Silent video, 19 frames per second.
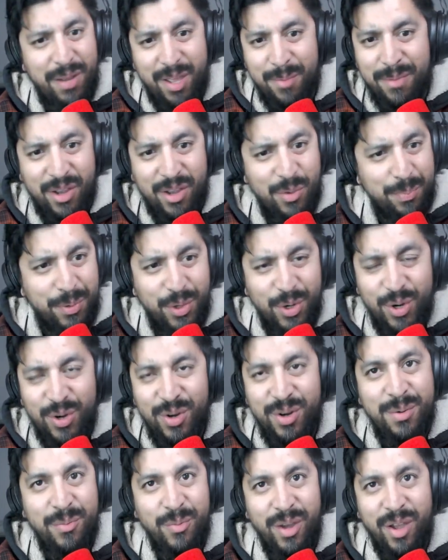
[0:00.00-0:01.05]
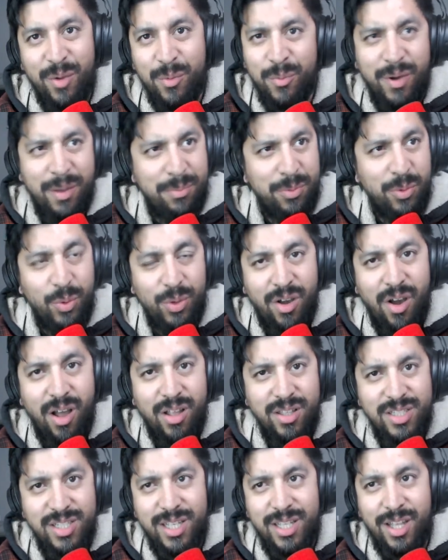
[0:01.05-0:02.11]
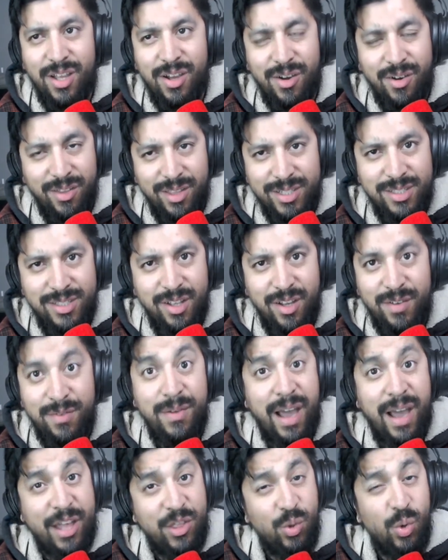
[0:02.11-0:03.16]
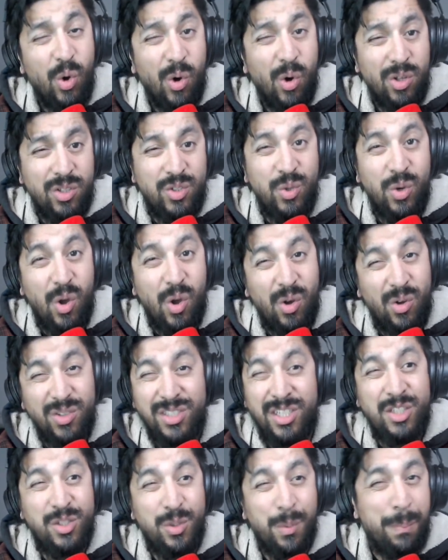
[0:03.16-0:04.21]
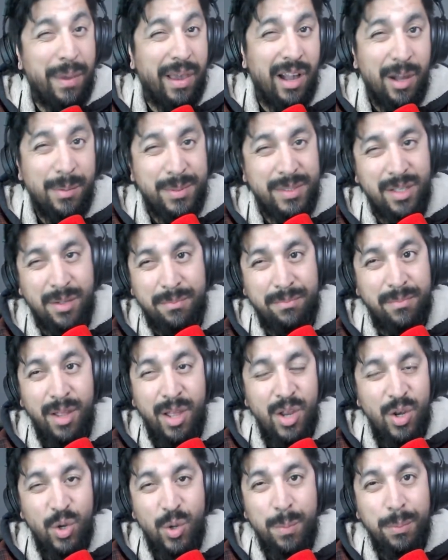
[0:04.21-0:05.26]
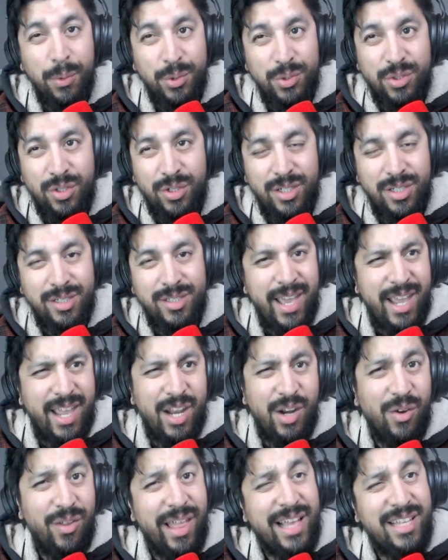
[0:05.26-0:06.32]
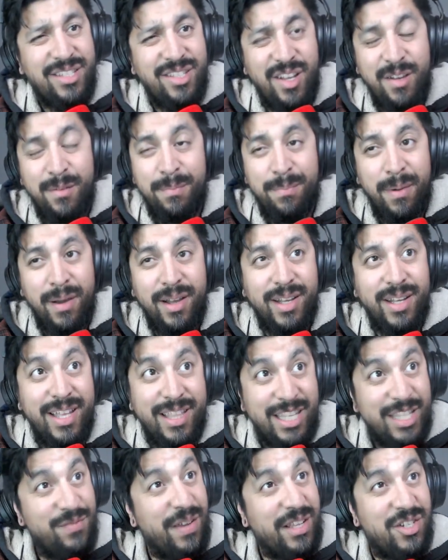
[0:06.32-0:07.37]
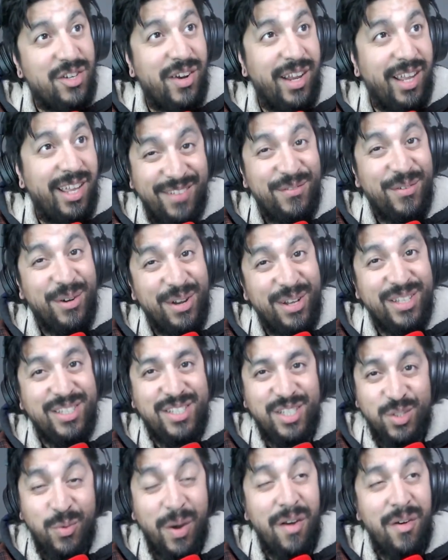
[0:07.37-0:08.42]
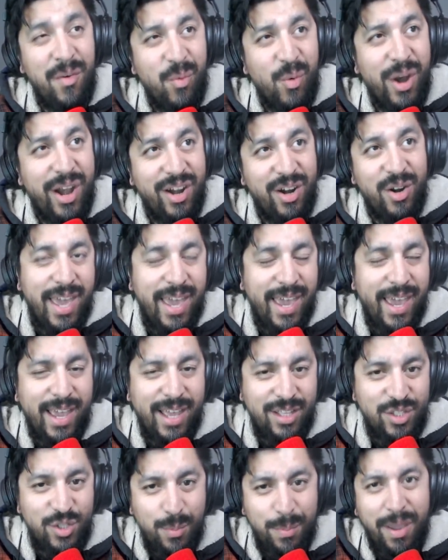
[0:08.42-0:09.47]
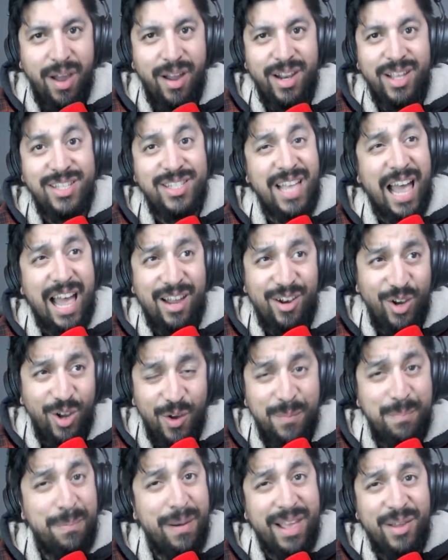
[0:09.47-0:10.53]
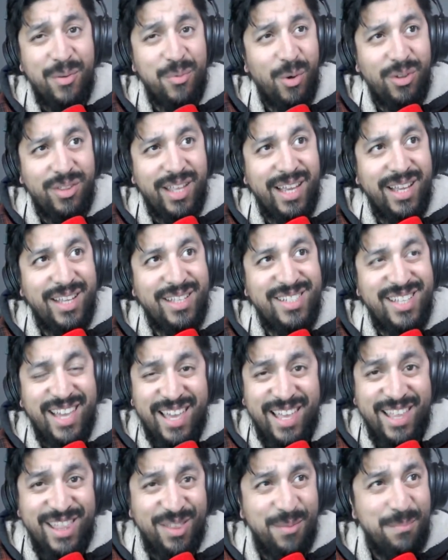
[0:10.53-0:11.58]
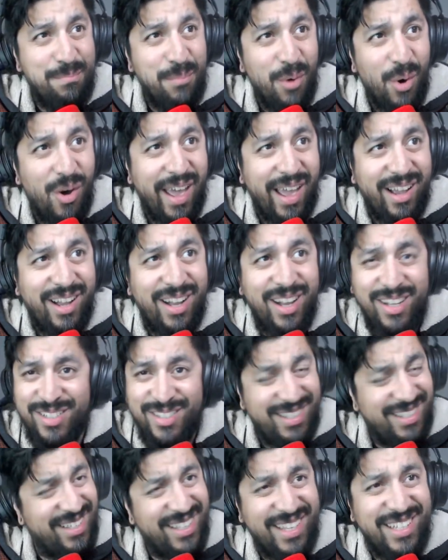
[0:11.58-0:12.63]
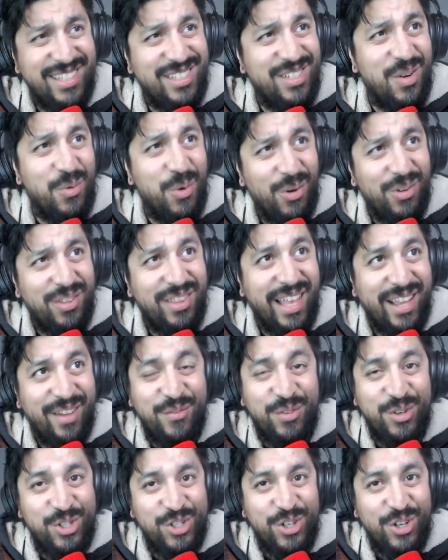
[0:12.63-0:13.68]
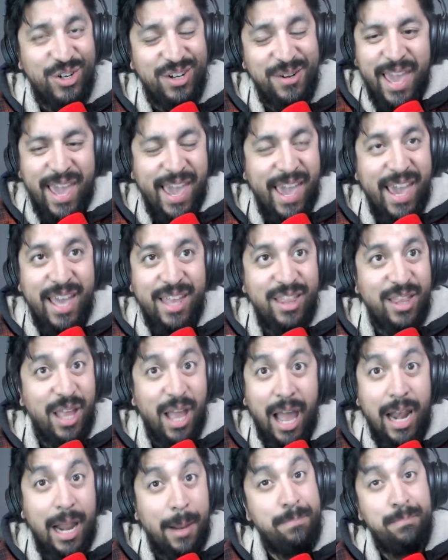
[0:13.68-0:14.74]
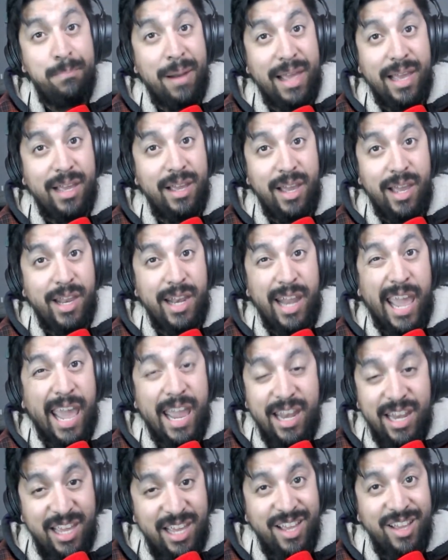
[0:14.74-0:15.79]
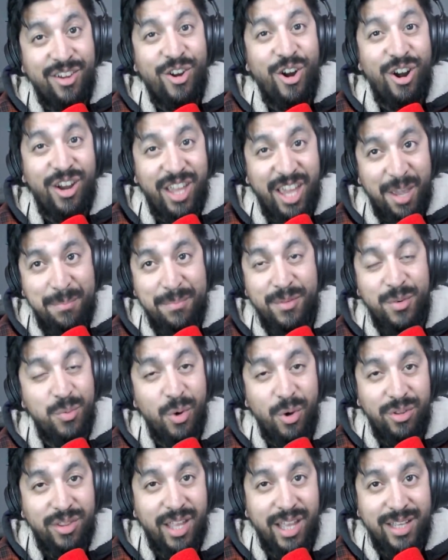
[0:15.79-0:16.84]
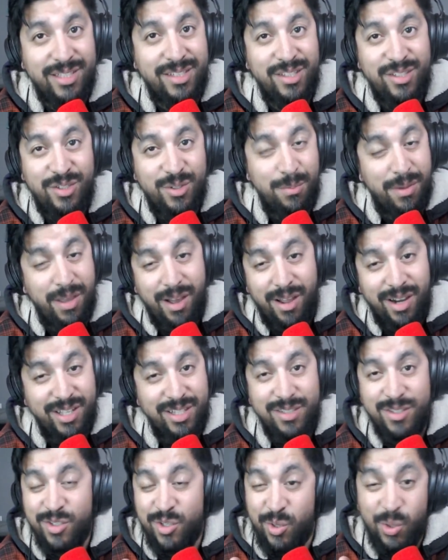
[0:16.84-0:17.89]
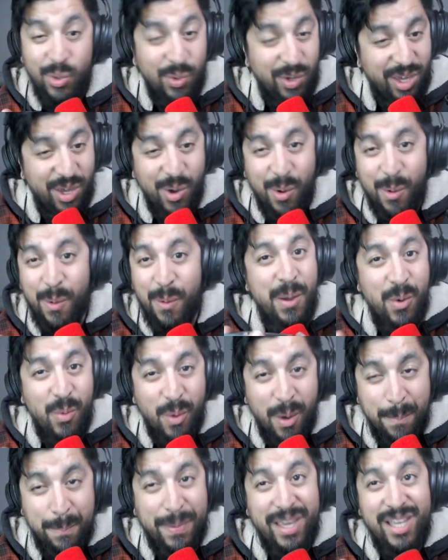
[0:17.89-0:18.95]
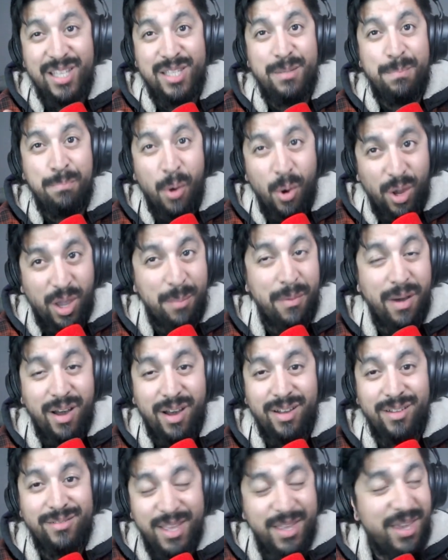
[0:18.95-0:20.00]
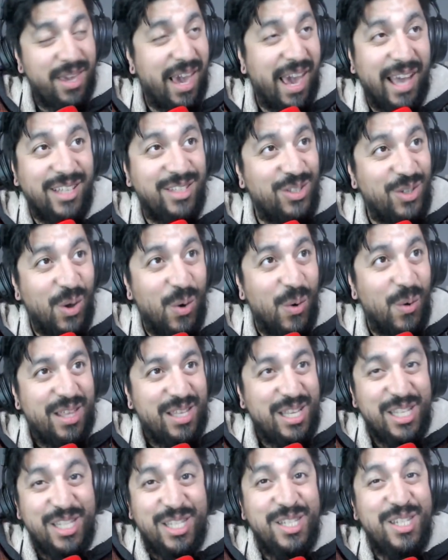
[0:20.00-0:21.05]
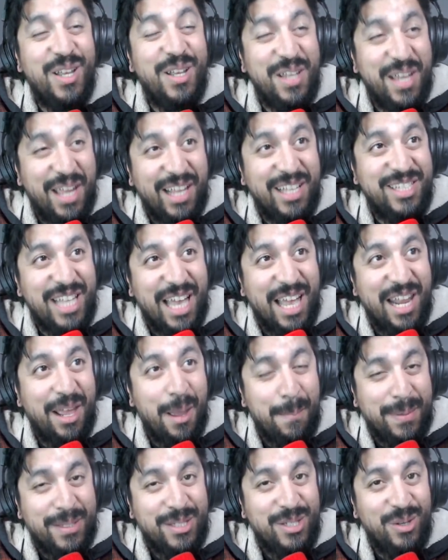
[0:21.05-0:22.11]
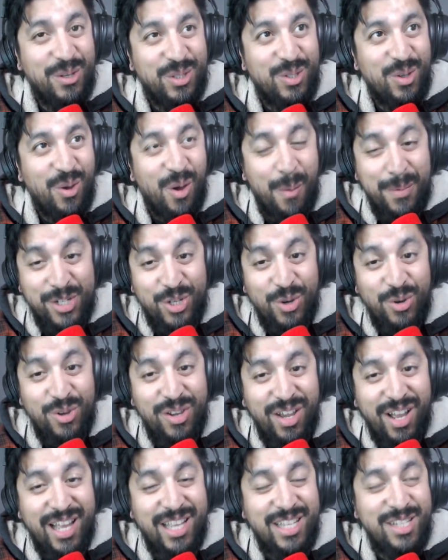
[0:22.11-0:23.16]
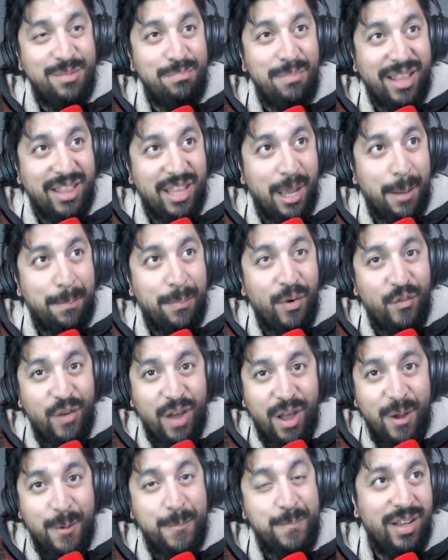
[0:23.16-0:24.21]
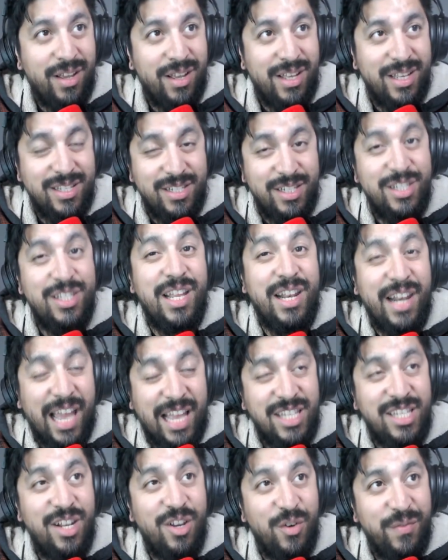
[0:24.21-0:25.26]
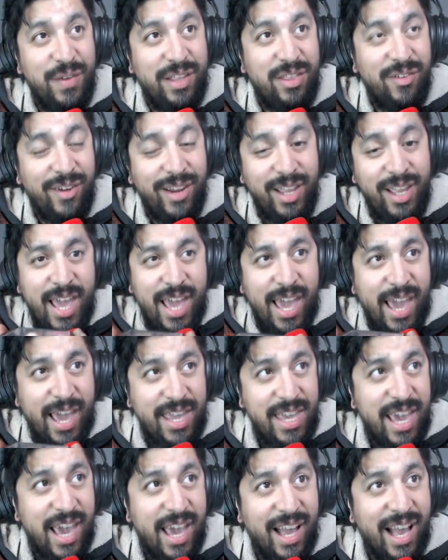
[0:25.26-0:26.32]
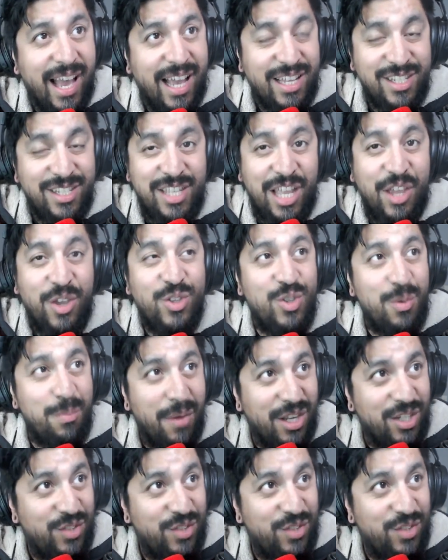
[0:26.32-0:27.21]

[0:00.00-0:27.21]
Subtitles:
computer when I'm doing content and all that stuff. I do go to locals just to pick up some new boosters and all that stuff. But this victory for us is very rare. And to be honest, I love playing rogue decks, and Boa Hancock is a rogue deck for sure. And I like playing in any card game rogue decks, to be honest. Yu-Gi-Oh, One Piece, Pokemon. Yeah, so this is an exciting episode. So I'm gonna show you guys my deck profile because this is a nice little victory. And yeah, guys, thank you so much